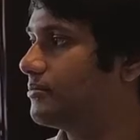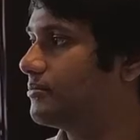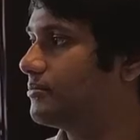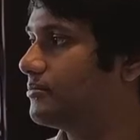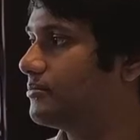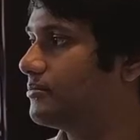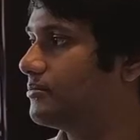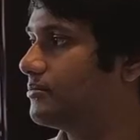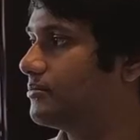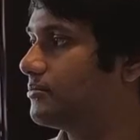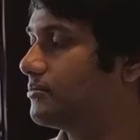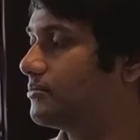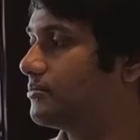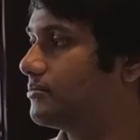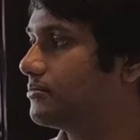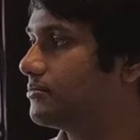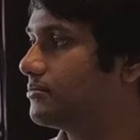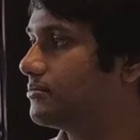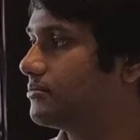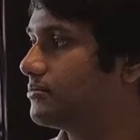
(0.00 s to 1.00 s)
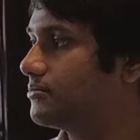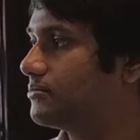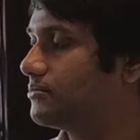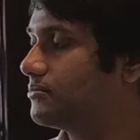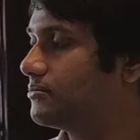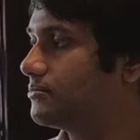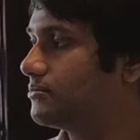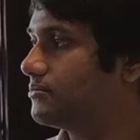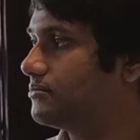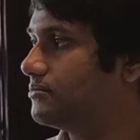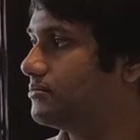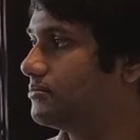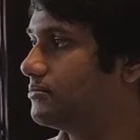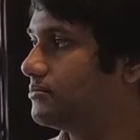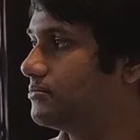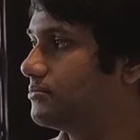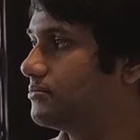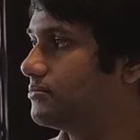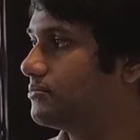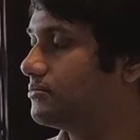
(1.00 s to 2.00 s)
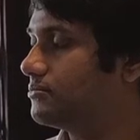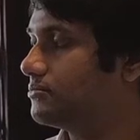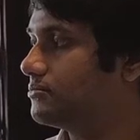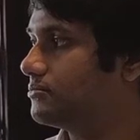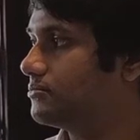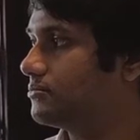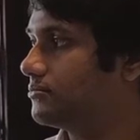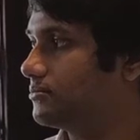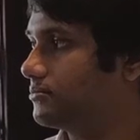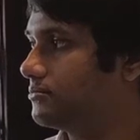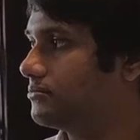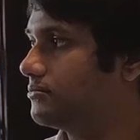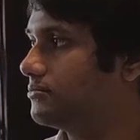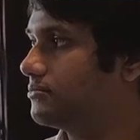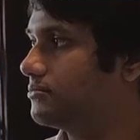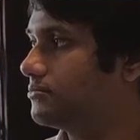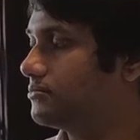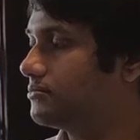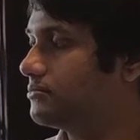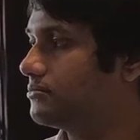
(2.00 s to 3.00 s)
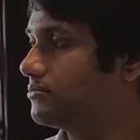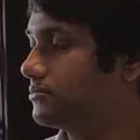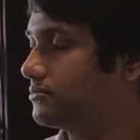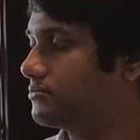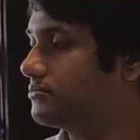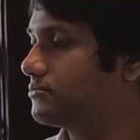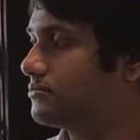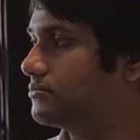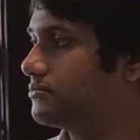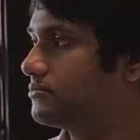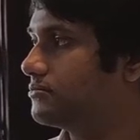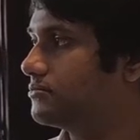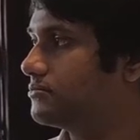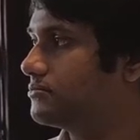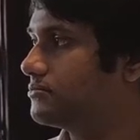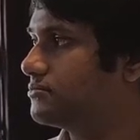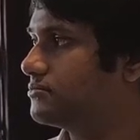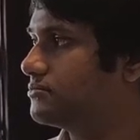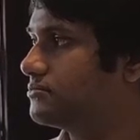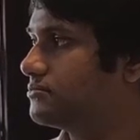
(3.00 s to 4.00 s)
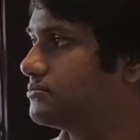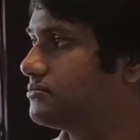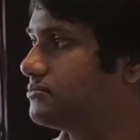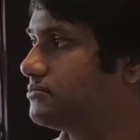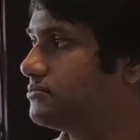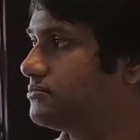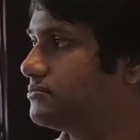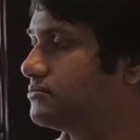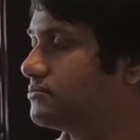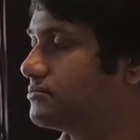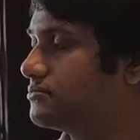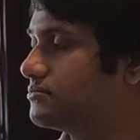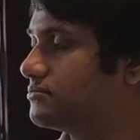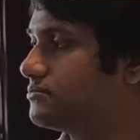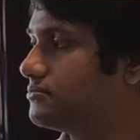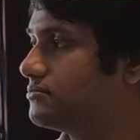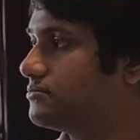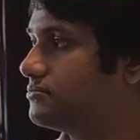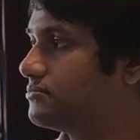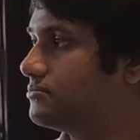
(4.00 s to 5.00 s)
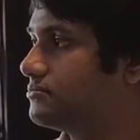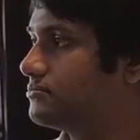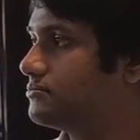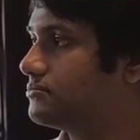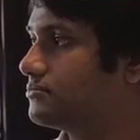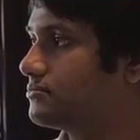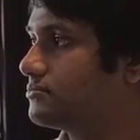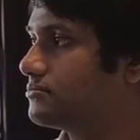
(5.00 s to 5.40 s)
The person shown says nothing.